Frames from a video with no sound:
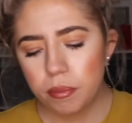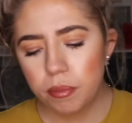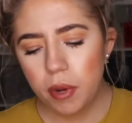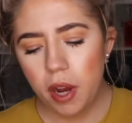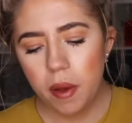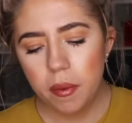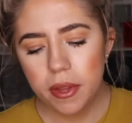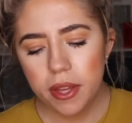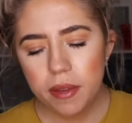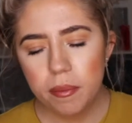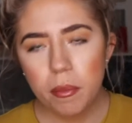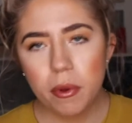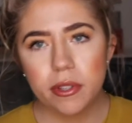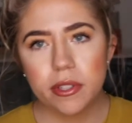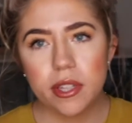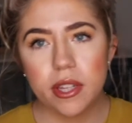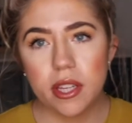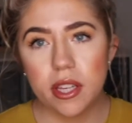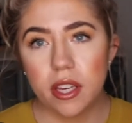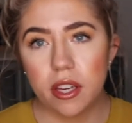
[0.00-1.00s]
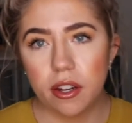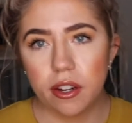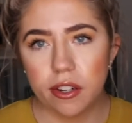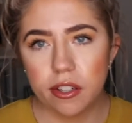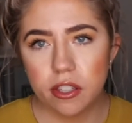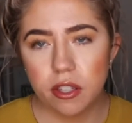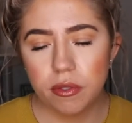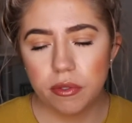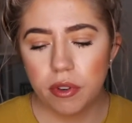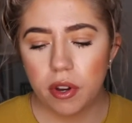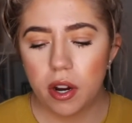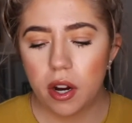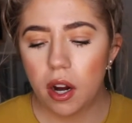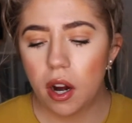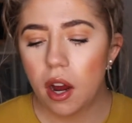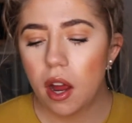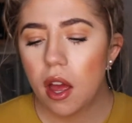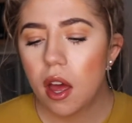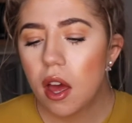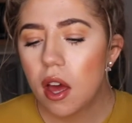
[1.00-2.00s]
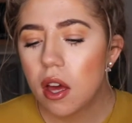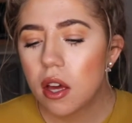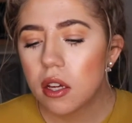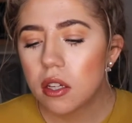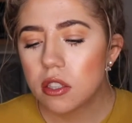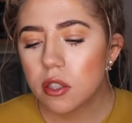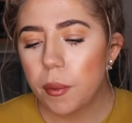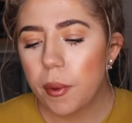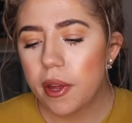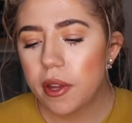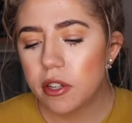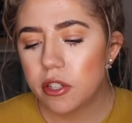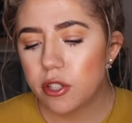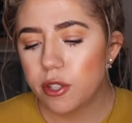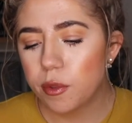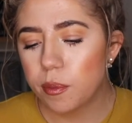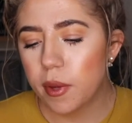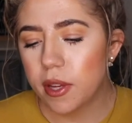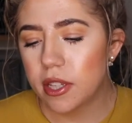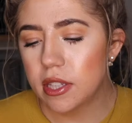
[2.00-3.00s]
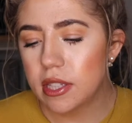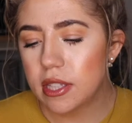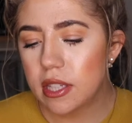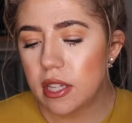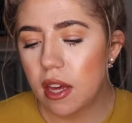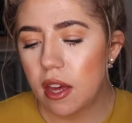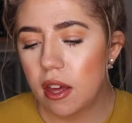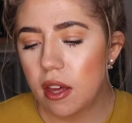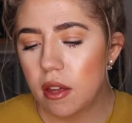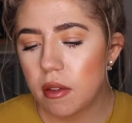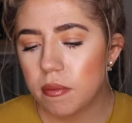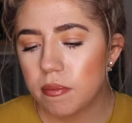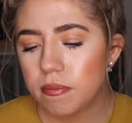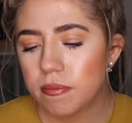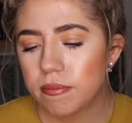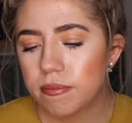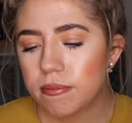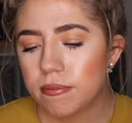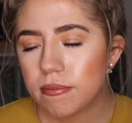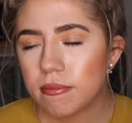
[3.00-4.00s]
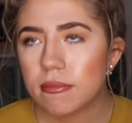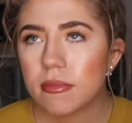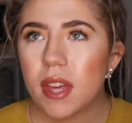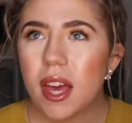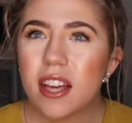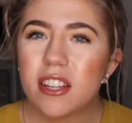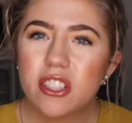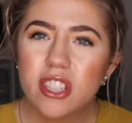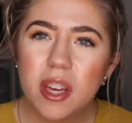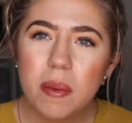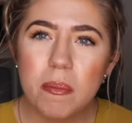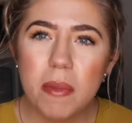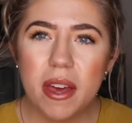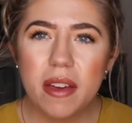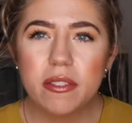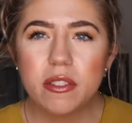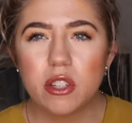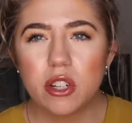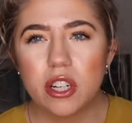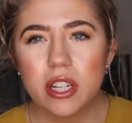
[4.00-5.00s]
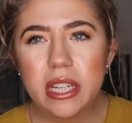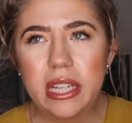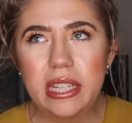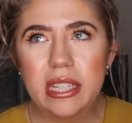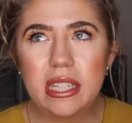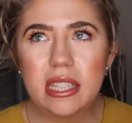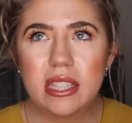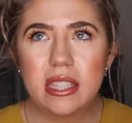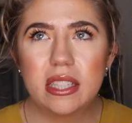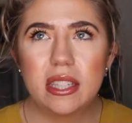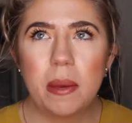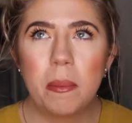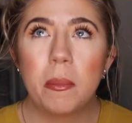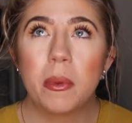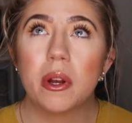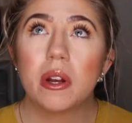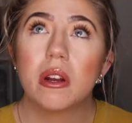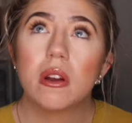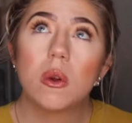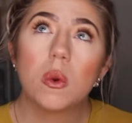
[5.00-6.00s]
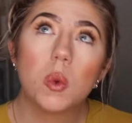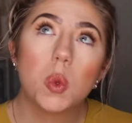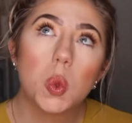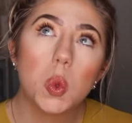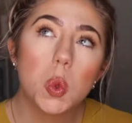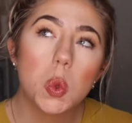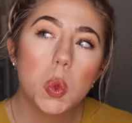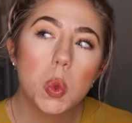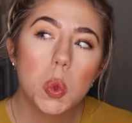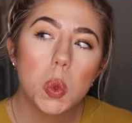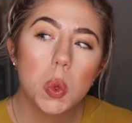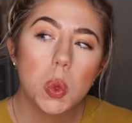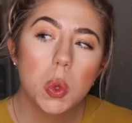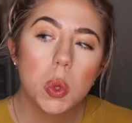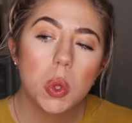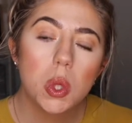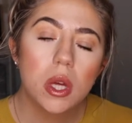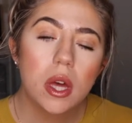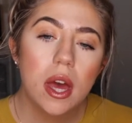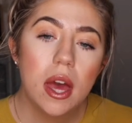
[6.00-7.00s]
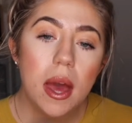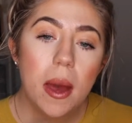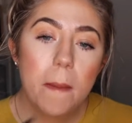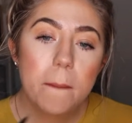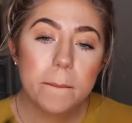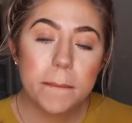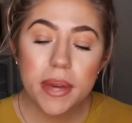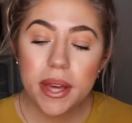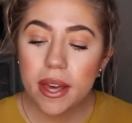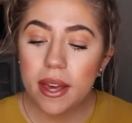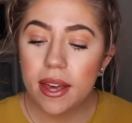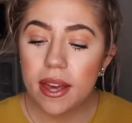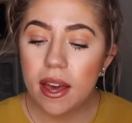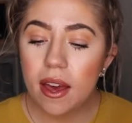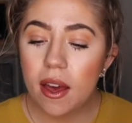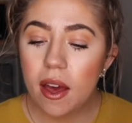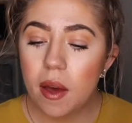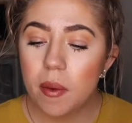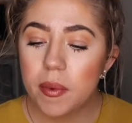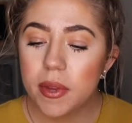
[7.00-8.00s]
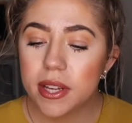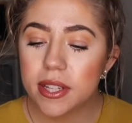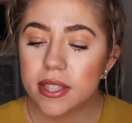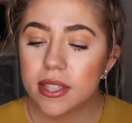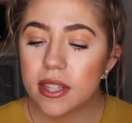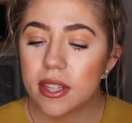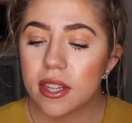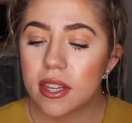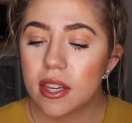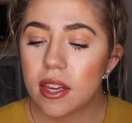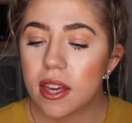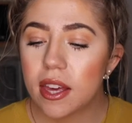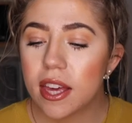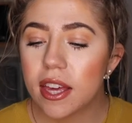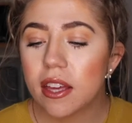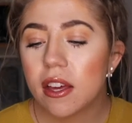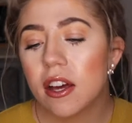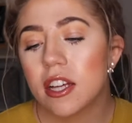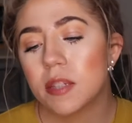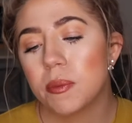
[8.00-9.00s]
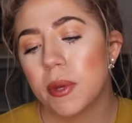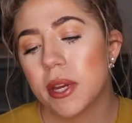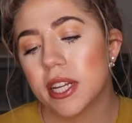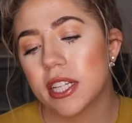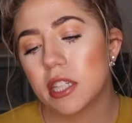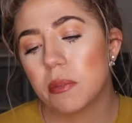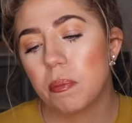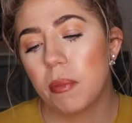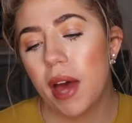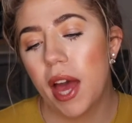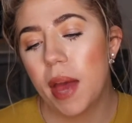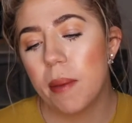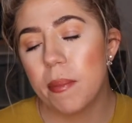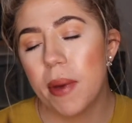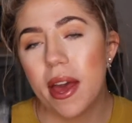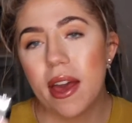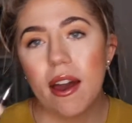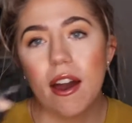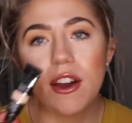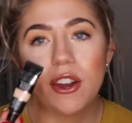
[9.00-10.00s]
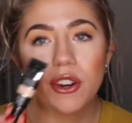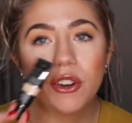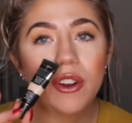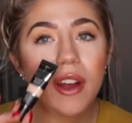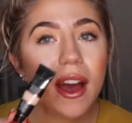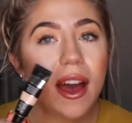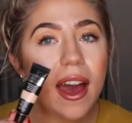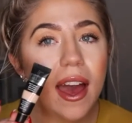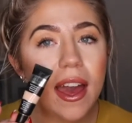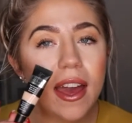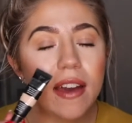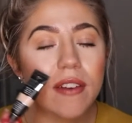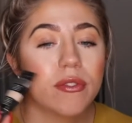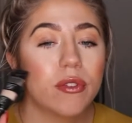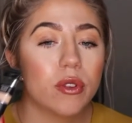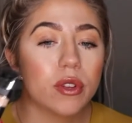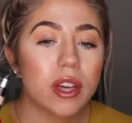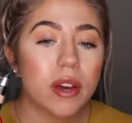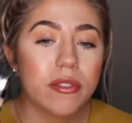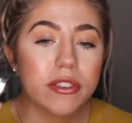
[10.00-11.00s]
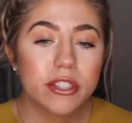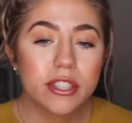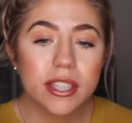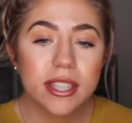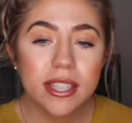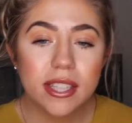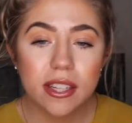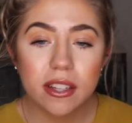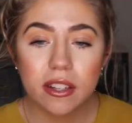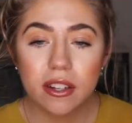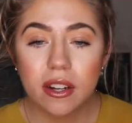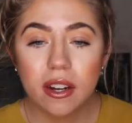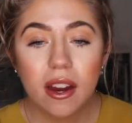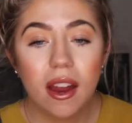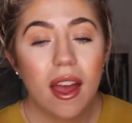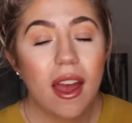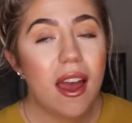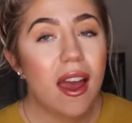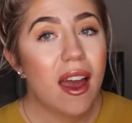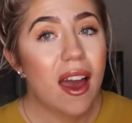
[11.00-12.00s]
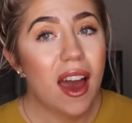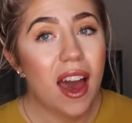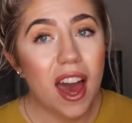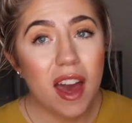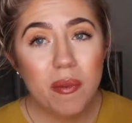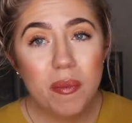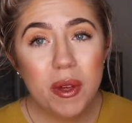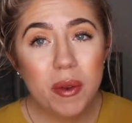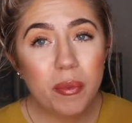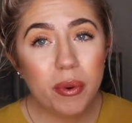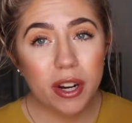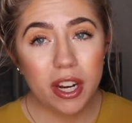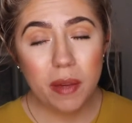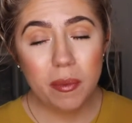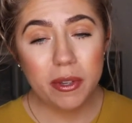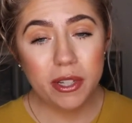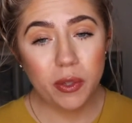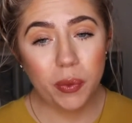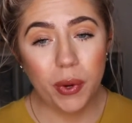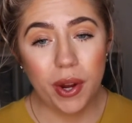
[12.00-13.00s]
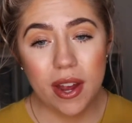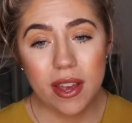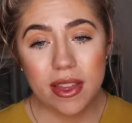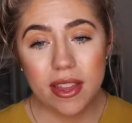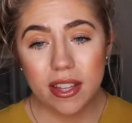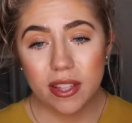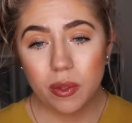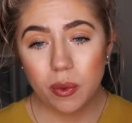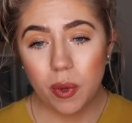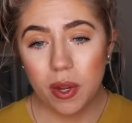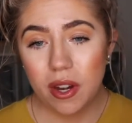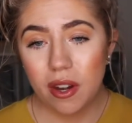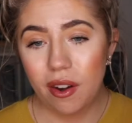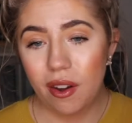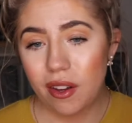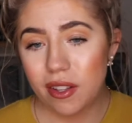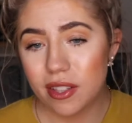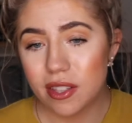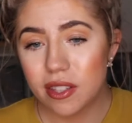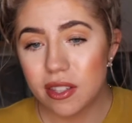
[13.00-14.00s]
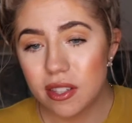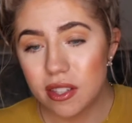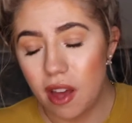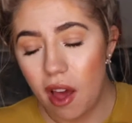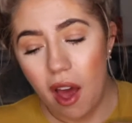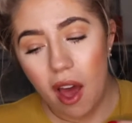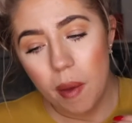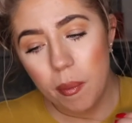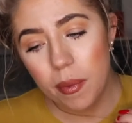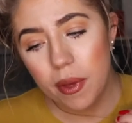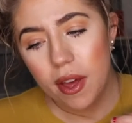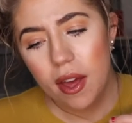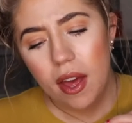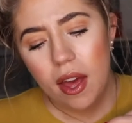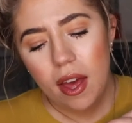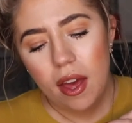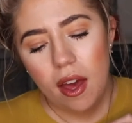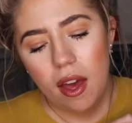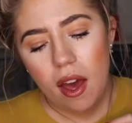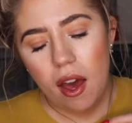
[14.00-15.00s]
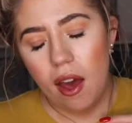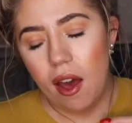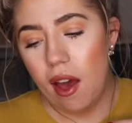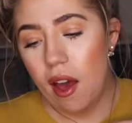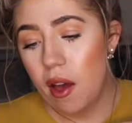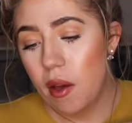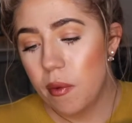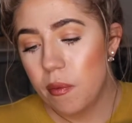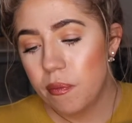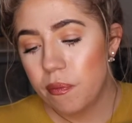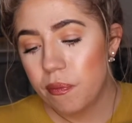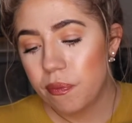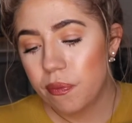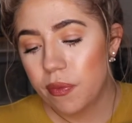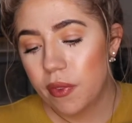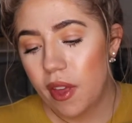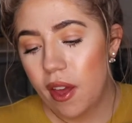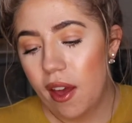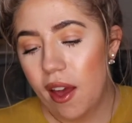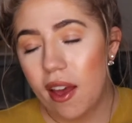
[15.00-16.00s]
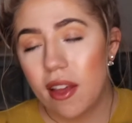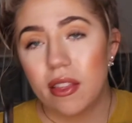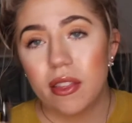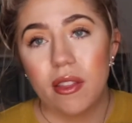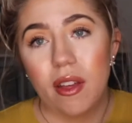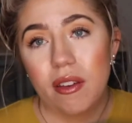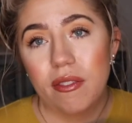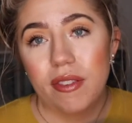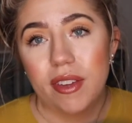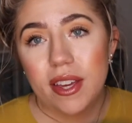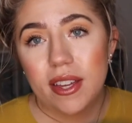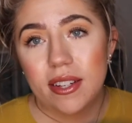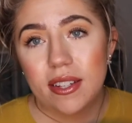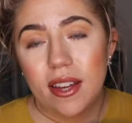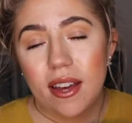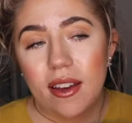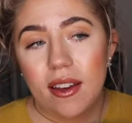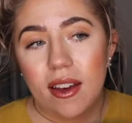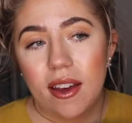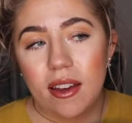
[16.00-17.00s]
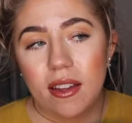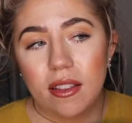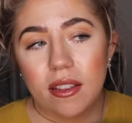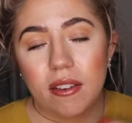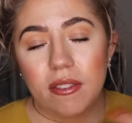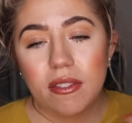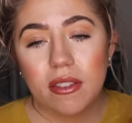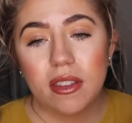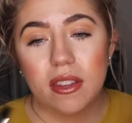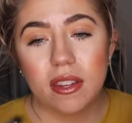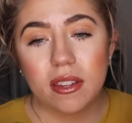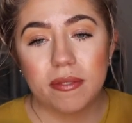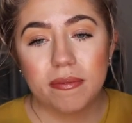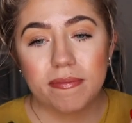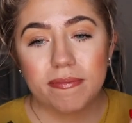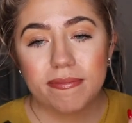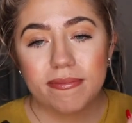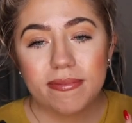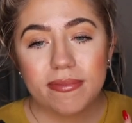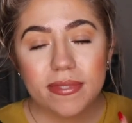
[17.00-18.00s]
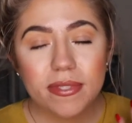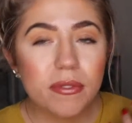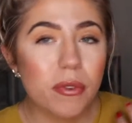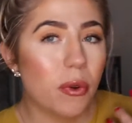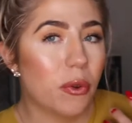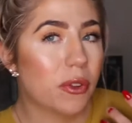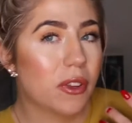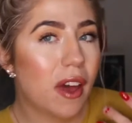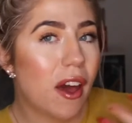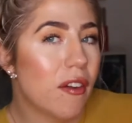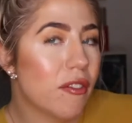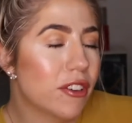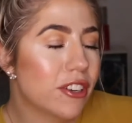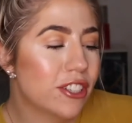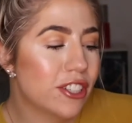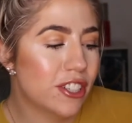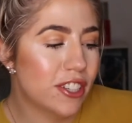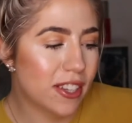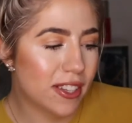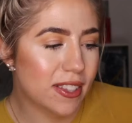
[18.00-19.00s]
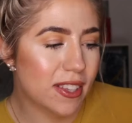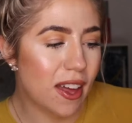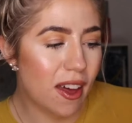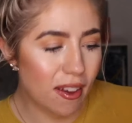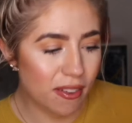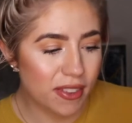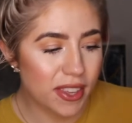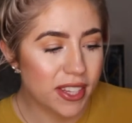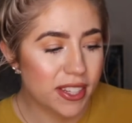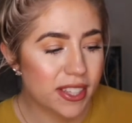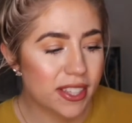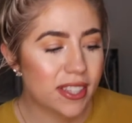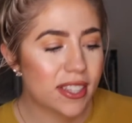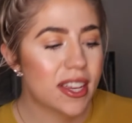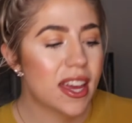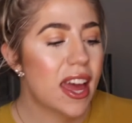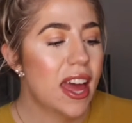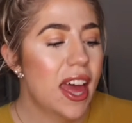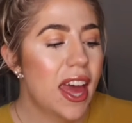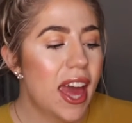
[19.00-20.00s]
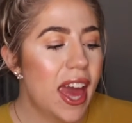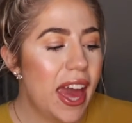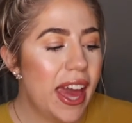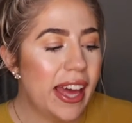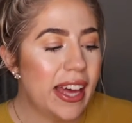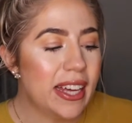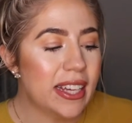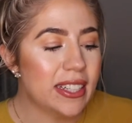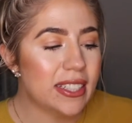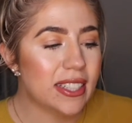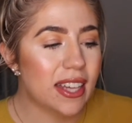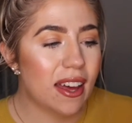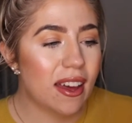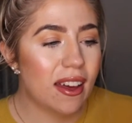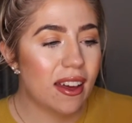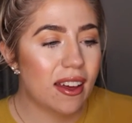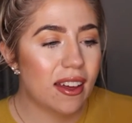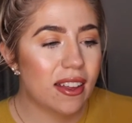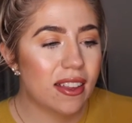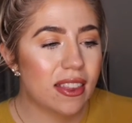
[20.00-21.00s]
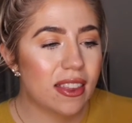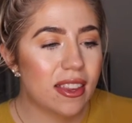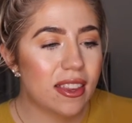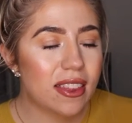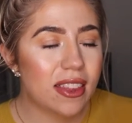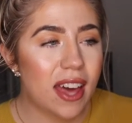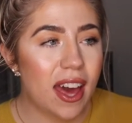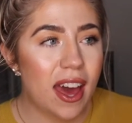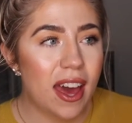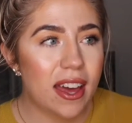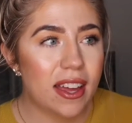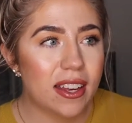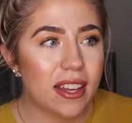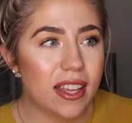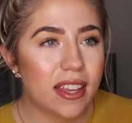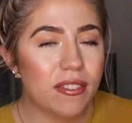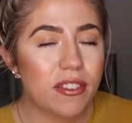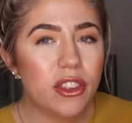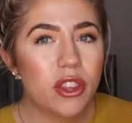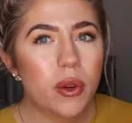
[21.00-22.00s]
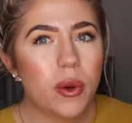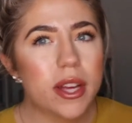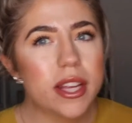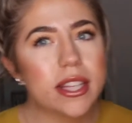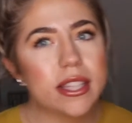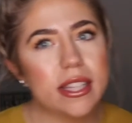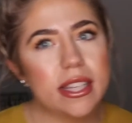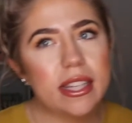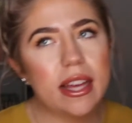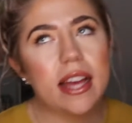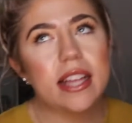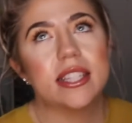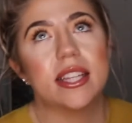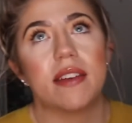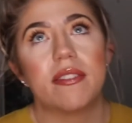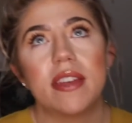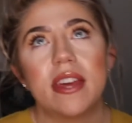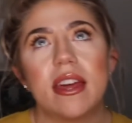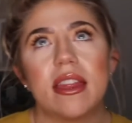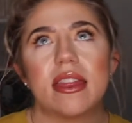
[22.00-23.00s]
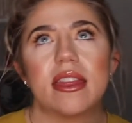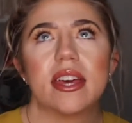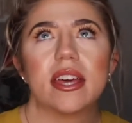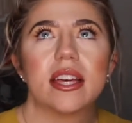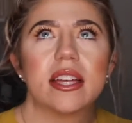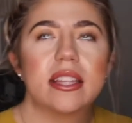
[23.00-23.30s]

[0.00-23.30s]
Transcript: probably most of the year so far, so about 2 months. Actually I may have started it in December. But is the It Cosmetics by Under Eye Full Coverage Concealer. I've been pretty much wearing this one non-stop. I love it. I love the full coverageness of it, and that even though it's definitely a thick